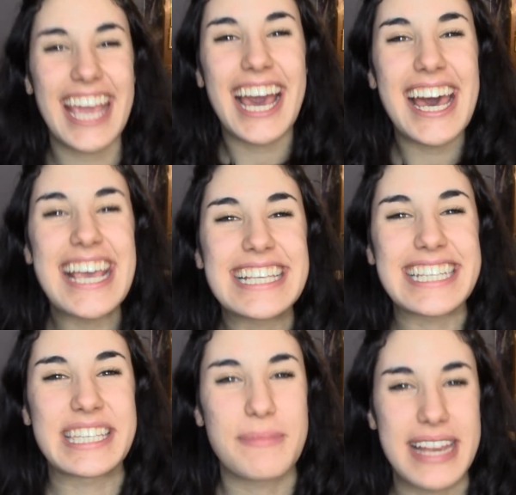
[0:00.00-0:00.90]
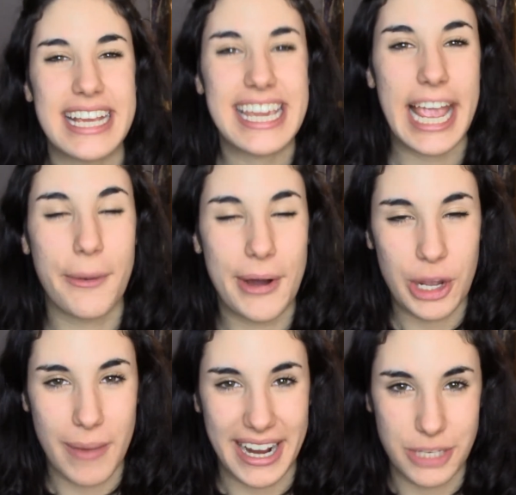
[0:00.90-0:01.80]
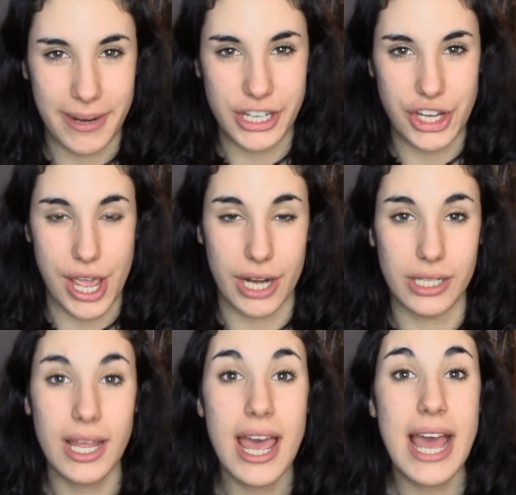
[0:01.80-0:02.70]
guys, it's me, Nikki, and welcome back to my channel.